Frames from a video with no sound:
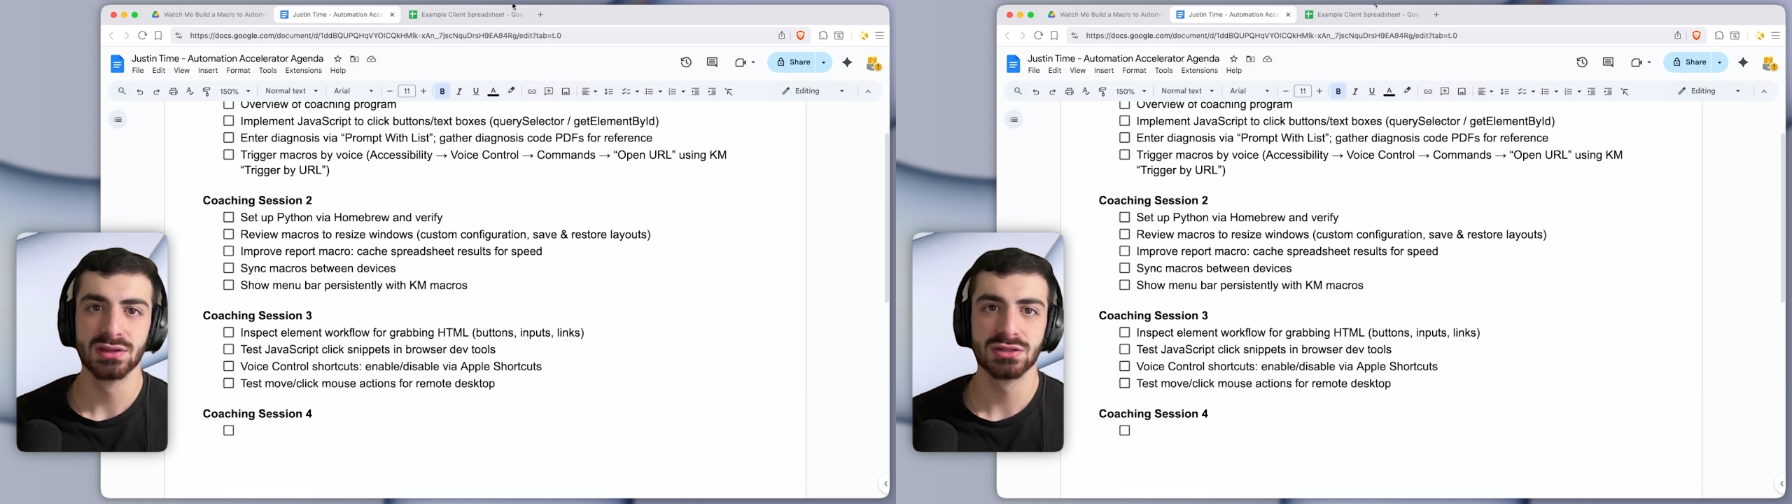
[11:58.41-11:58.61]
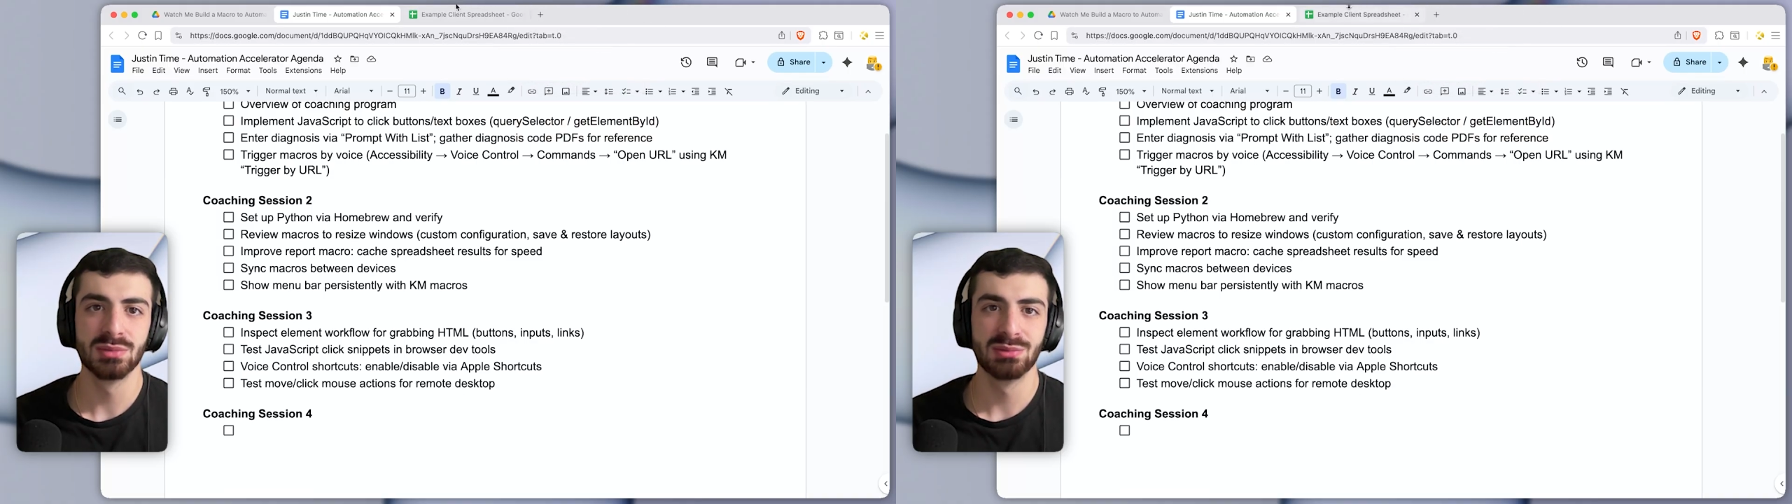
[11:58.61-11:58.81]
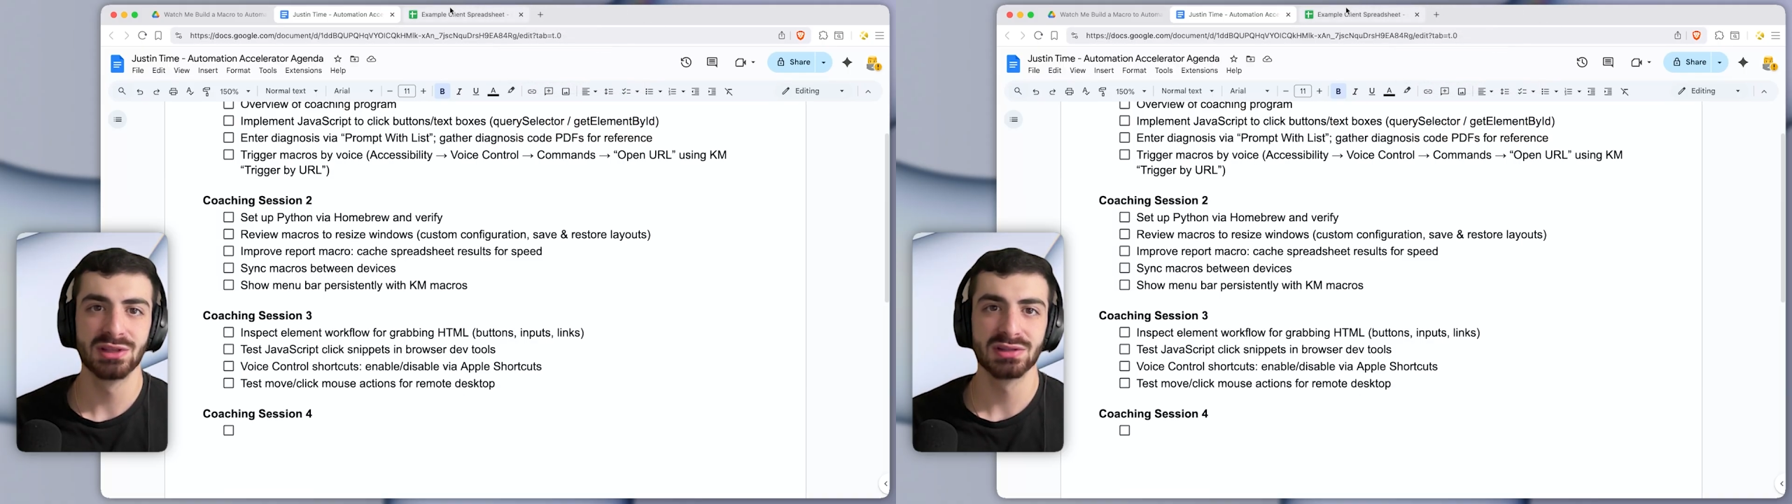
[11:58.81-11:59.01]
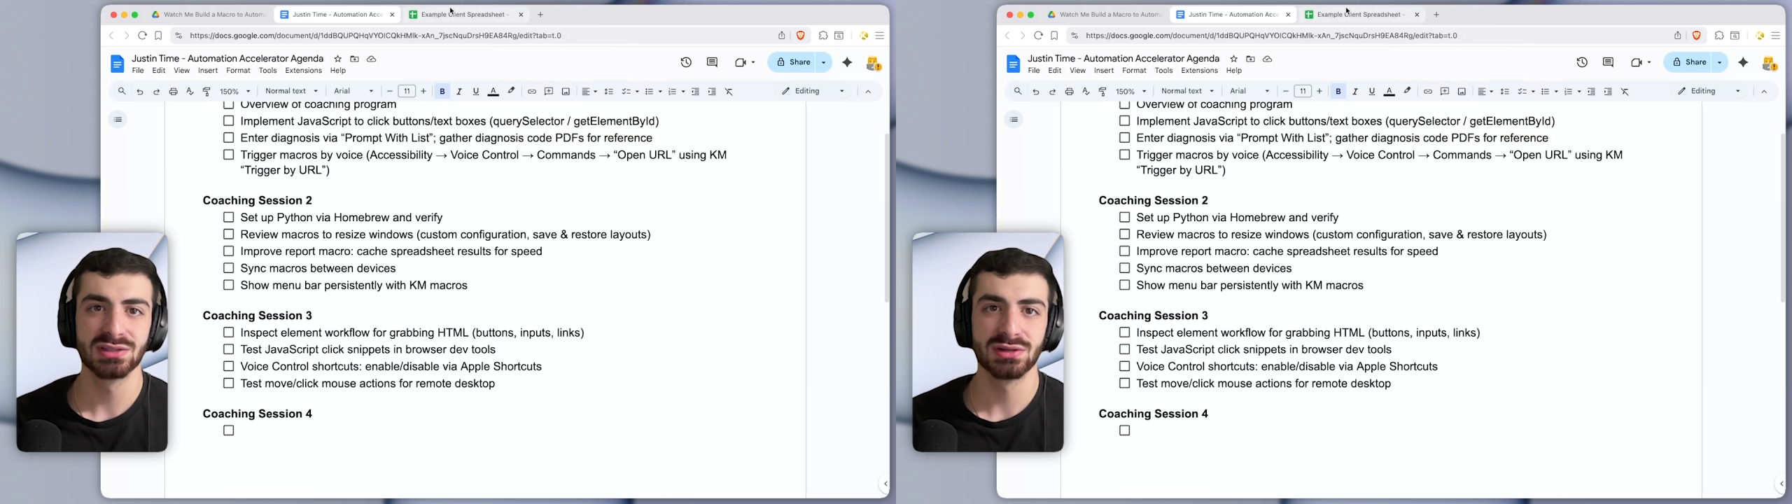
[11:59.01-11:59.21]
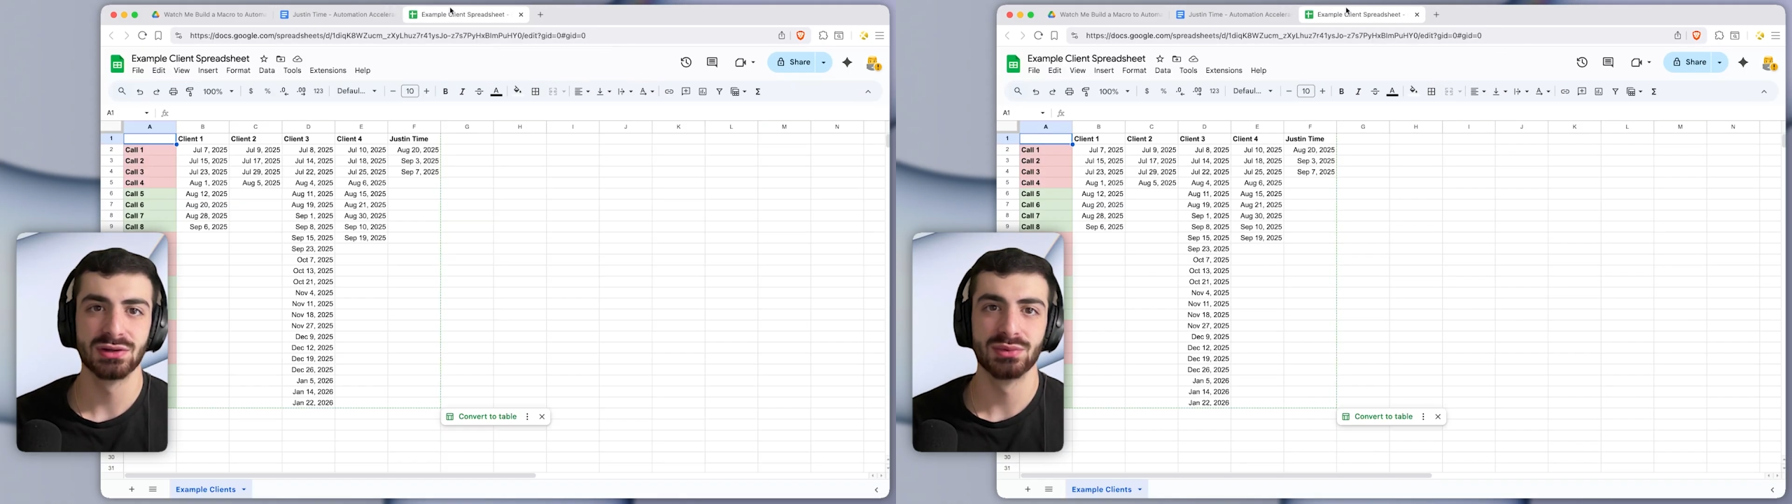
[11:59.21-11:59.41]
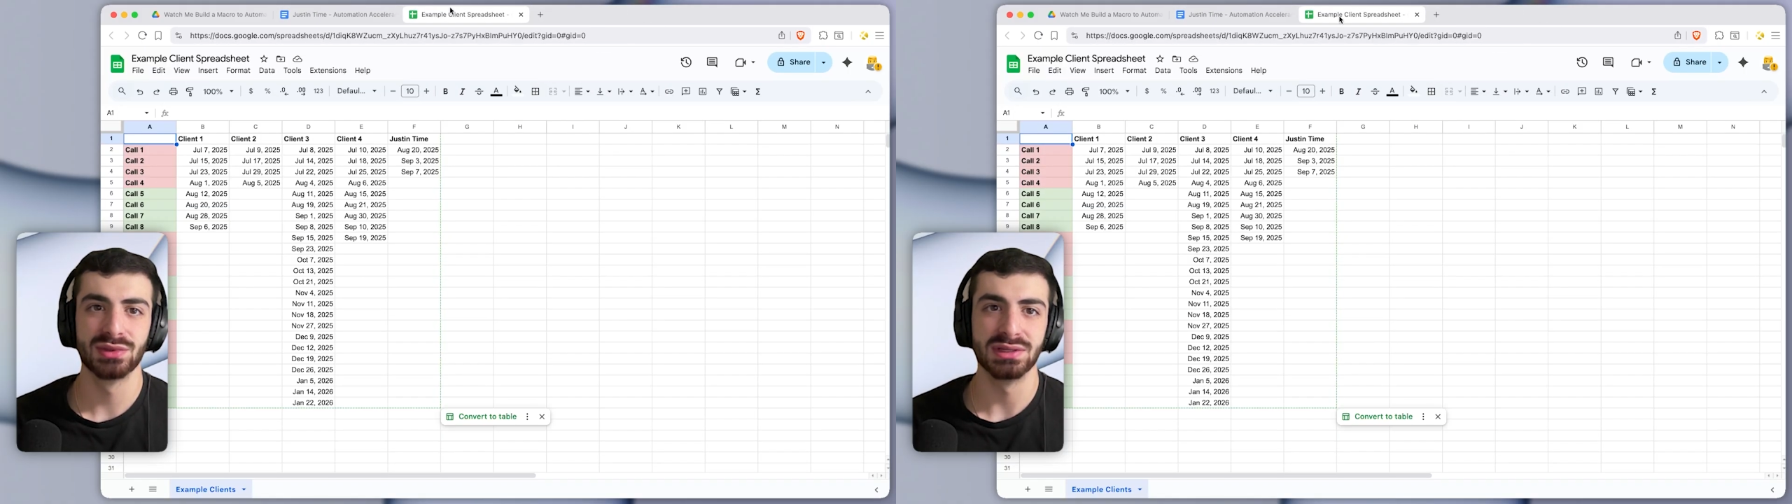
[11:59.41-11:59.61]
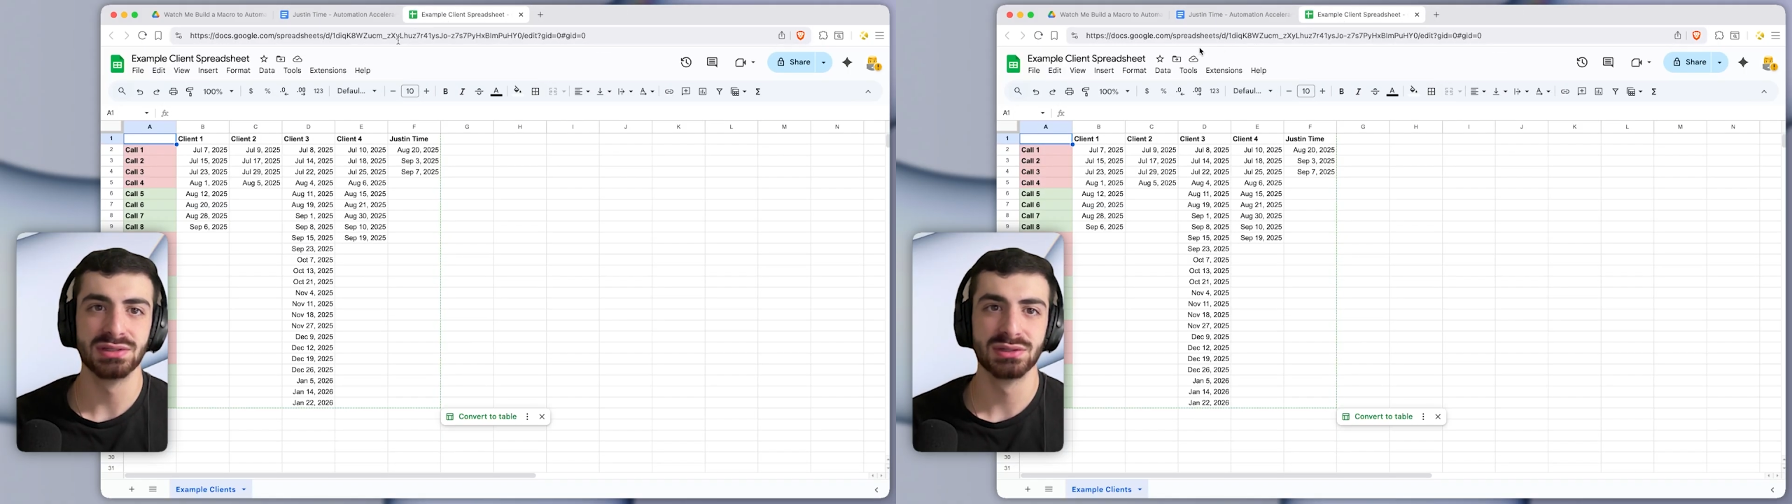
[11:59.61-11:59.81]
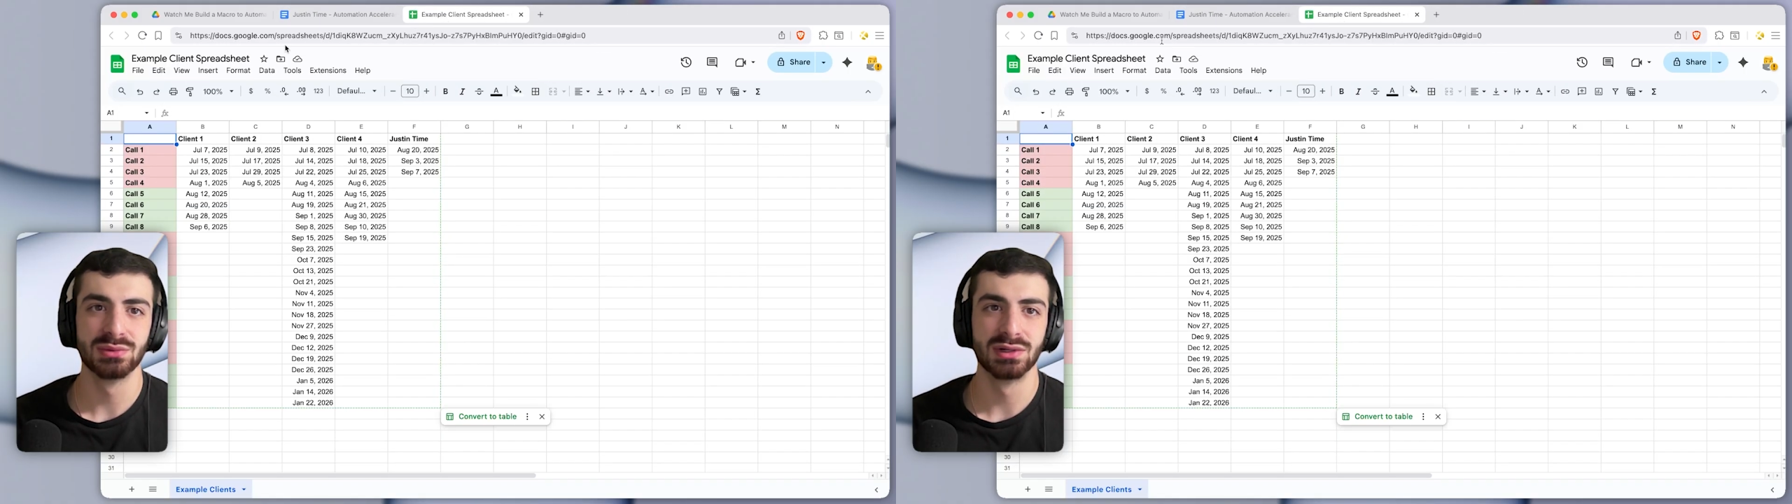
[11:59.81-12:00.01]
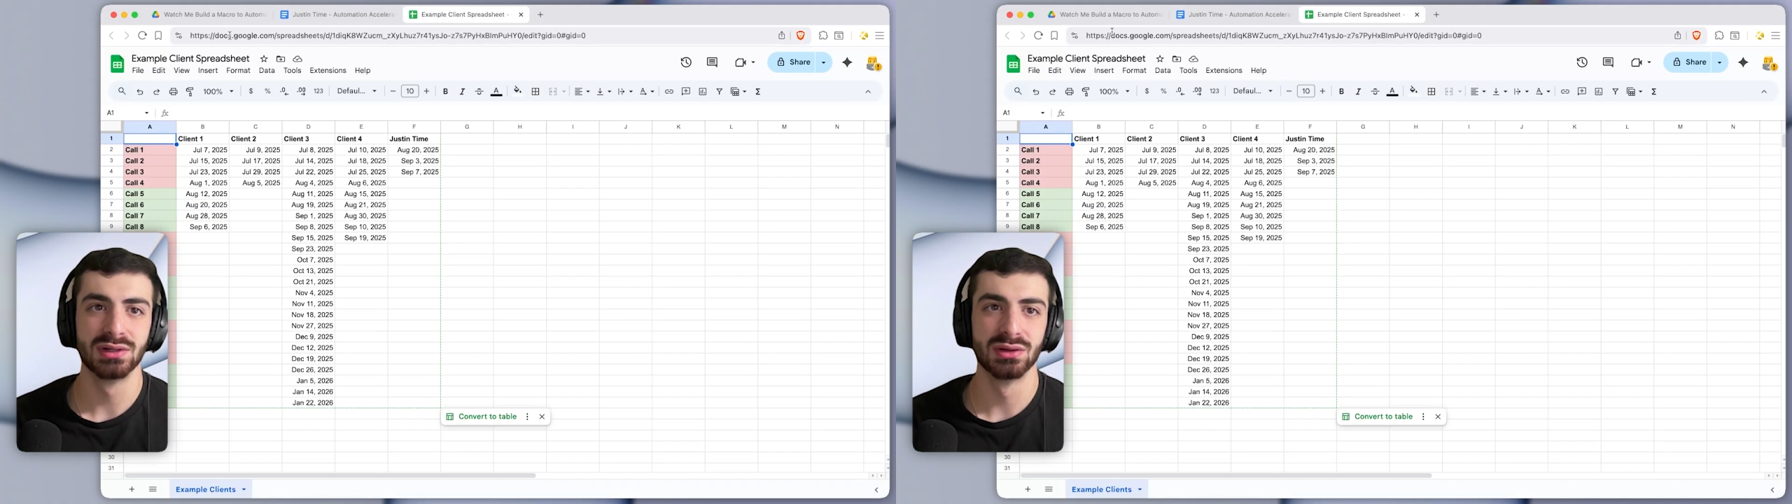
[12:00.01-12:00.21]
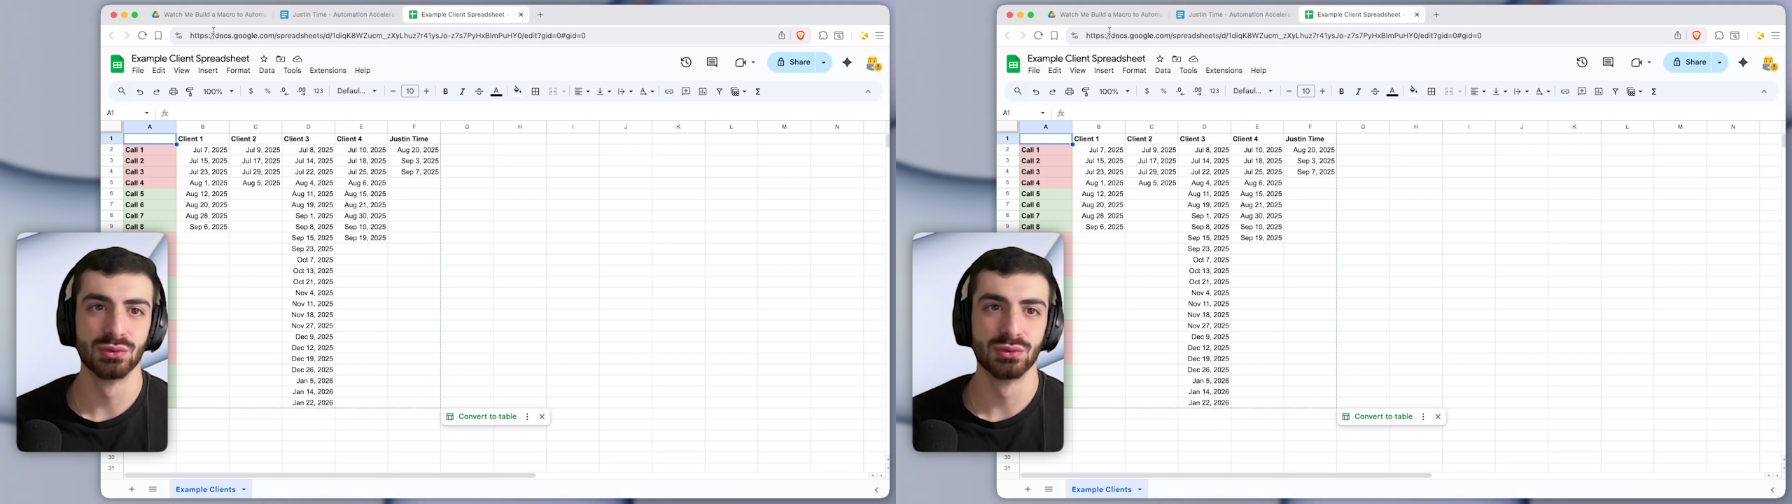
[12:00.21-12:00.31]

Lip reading: So maybe let's start with the easy one,